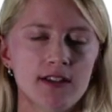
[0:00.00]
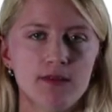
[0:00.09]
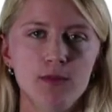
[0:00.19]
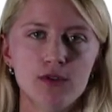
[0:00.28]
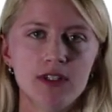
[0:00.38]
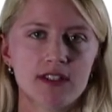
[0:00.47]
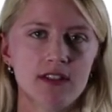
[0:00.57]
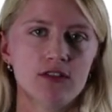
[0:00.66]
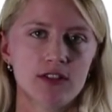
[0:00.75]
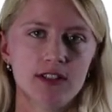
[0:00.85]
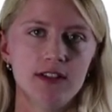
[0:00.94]
is Munich's
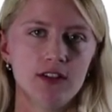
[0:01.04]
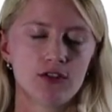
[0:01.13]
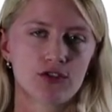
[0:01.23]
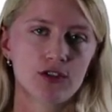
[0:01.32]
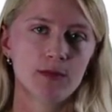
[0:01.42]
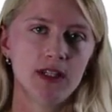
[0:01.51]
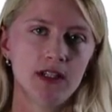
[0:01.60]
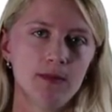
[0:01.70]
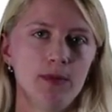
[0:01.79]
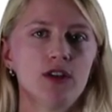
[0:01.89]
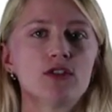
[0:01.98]
inner city in Germany
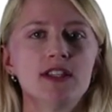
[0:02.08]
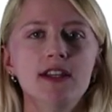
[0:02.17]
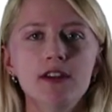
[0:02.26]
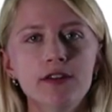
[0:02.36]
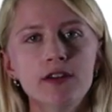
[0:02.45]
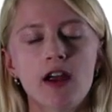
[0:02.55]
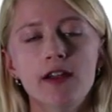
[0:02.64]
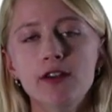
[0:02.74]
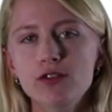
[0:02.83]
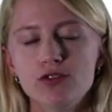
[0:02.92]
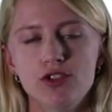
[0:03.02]
because here a
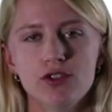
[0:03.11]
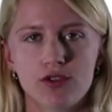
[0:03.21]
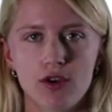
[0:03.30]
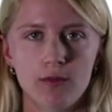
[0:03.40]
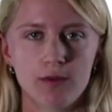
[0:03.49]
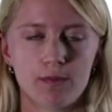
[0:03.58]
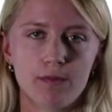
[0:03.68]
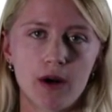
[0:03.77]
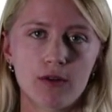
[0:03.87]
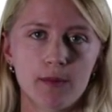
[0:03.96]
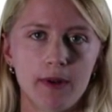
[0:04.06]
new geothermal
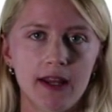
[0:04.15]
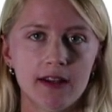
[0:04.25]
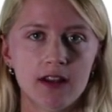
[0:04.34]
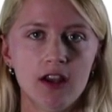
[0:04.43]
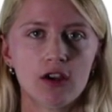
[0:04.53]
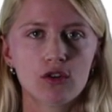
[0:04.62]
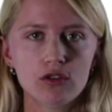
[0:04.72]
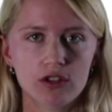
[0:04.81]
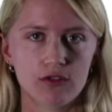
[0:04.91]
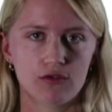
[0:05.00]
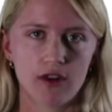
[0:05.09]
power plant could
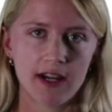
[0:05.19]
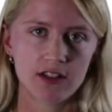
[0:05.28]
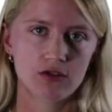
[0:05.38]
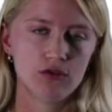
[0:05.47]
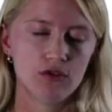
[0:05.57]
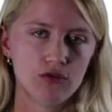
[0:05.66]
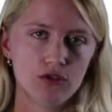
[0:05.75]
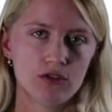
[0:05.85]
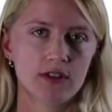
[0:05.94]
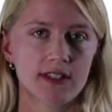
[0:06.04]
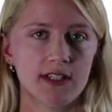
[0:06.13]
give rise to
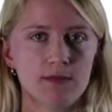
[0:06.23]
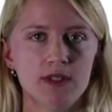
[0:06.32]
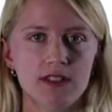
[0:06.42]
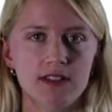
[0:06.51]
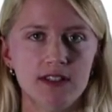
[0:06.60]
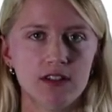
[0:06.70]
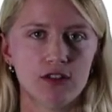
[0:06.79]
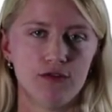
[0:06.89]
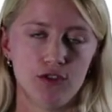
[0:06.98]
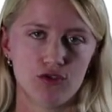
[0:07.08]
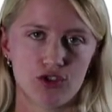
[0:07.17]
induced seismicity in the
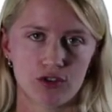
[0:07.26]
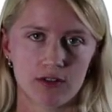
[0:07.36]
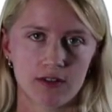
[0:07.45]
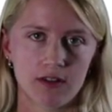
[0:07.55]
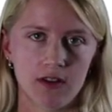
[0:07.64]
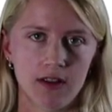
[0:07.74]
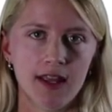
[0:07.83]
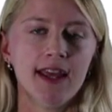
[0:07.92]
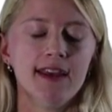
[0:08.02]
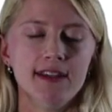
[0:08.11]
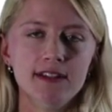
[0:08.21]
future.
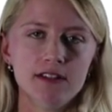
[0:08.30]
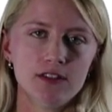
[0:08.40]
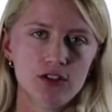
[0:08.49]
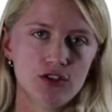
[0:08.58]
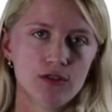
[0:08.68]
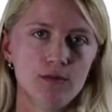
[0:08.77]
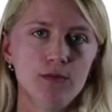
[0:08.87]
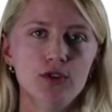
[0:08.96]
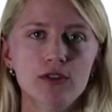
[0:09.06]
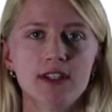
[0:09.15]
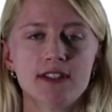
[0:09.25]
In addition,
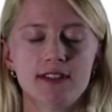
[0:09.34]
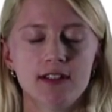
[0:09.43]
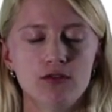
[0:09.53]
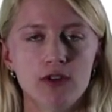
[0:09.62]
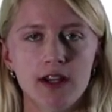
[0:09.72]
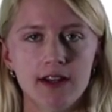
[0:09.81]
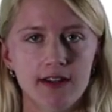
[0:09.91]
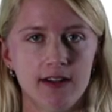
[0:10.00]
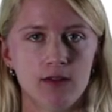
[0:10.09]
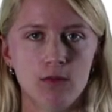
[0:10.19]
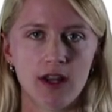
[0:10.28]
Munich is situated in
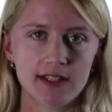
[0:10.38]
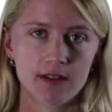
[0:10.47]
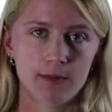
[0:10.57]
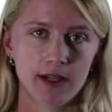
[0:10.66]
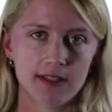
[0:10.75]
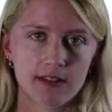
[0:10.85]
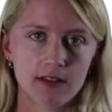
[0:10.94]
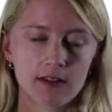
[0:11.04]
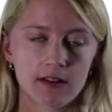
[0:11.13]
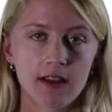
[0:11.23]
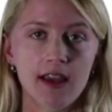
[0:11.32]
the Molasse
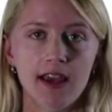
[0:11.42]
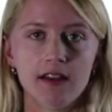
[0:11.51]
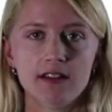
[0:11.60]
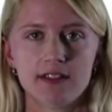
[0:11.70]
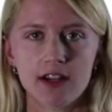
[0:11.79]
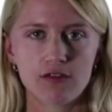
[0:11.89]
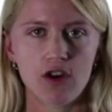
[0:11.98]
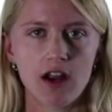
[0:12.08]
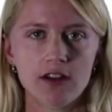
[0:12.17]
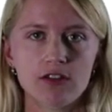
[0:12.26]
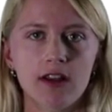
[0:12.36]
Basin and is therefore
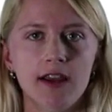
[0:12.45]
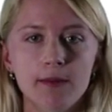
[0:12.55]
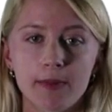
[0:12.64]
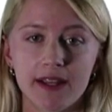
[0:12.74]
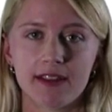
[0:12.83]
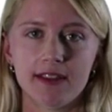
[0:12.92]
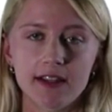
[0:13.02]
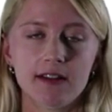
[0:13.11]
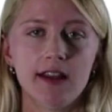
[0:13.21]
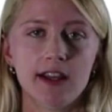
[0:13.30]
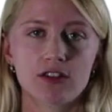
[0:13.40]
underlined by thick
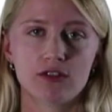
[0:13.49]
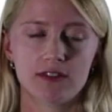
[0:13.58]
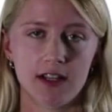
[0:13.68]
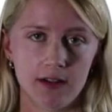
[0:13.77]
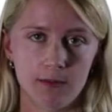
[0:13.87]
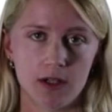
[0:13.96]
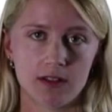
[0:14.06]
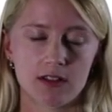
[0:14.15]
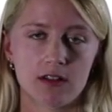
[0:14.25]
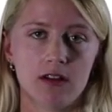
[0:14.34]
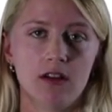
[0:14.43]
layers of
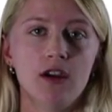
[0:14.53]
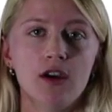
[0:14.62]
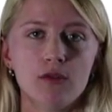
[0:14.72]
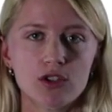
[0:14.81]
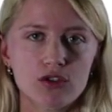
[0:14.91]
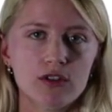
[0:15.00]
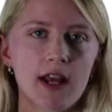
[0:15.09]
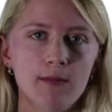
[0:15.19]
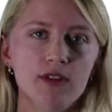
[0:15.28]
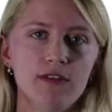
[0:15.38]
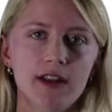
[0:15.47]
sediments, which could
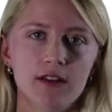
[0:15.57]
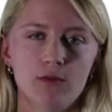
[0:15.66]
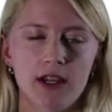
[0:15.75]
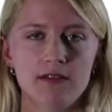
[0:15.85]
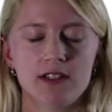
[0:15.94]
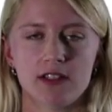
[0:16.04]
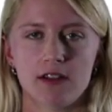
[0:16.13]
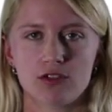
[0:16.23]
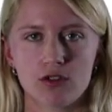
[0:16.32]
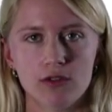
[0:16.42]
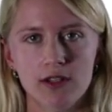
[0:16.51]
amplify the waves as I've
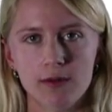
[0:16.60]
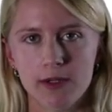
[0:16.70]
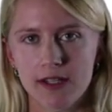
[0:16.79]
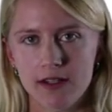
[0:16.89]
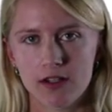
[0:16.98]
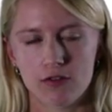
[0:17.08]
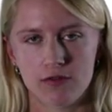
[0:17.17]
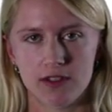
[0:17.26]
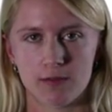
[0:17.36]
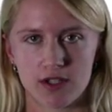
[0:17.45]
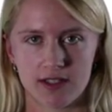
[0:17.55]
shown in the beginning of this
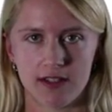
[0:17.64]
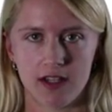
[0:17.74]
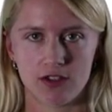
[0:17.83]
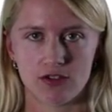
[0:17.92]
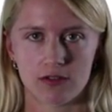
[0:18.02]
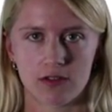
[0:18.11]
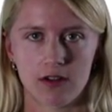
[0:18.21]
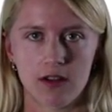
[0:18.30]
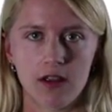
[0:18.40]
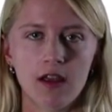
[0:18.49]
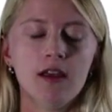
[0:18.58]
presentation.
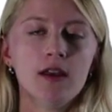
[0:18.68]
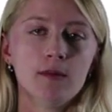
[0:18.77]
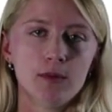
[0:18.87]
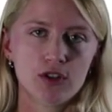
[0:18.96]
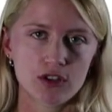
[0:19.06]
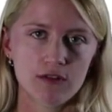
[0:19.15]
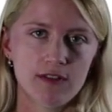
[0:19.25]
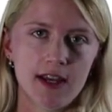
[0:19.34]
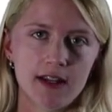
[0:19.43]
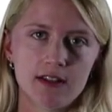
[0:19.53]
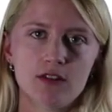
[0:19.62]
Because of
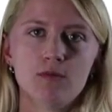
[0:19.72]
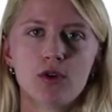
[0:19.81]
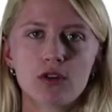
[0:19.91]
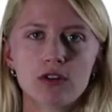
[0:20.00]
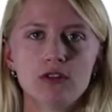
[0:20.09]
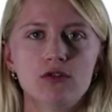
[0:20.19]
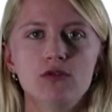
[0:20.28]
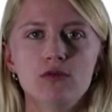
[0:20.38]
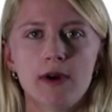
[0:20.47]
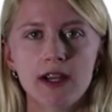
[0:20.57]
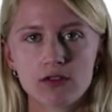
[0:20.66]
that, it's important to do
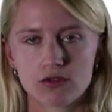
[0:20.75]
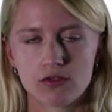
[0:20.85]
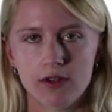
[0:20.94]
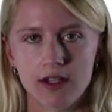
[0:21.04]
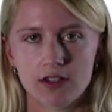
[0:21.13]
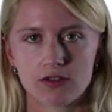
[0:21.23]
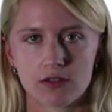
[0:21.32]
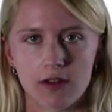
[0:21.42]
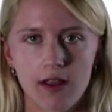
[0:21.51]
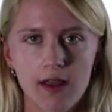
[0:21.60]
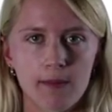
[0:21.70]
microzonation,
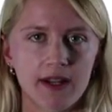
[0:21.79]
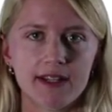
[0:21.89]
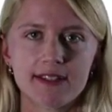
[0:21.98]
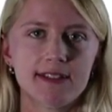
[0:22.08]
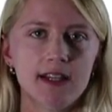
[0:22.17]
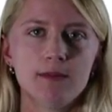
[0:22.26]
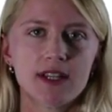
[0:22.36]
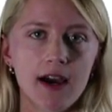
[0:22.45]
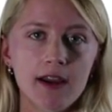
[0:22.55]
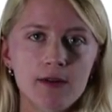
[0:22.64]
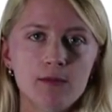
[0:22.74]
but at the same
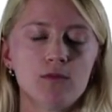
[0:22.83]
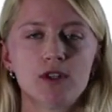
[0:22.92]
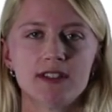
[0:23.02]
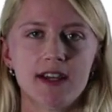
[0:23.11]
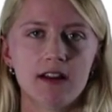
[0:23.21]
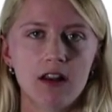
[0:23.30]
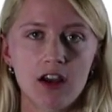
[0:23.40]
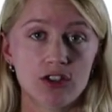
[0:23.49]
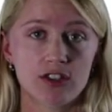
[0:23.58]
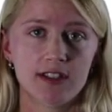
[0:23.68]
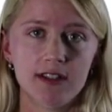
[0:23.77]
time, we're inside a
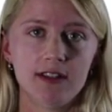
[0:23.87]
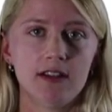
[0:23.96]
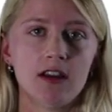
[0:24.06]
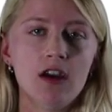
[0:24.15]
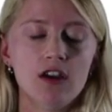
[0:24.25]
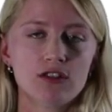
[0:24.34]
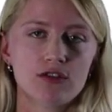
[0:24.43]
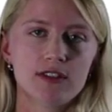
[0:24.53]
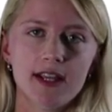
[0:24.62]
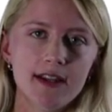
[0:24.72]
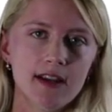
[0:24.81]
large city, so
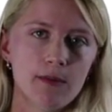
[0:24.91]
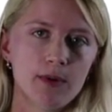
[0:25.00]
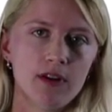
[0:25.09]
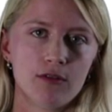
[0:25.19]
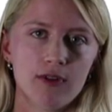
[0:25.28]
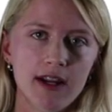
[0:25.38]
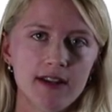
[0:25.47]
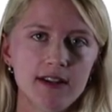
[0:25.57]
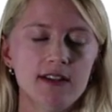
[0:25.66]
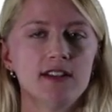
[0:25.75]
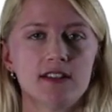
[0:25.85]
setting up an
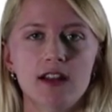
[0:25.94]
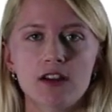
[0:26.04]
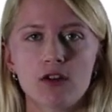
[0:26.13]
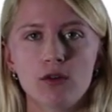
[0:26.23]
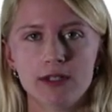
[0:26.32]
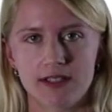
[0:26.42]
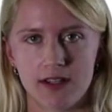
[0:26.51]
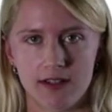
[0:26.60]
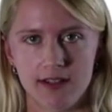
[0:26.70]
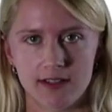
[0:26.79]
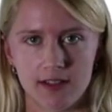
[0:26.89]
array is not always that
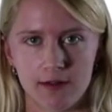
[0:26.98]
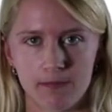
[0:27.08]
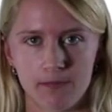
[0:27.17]
easy.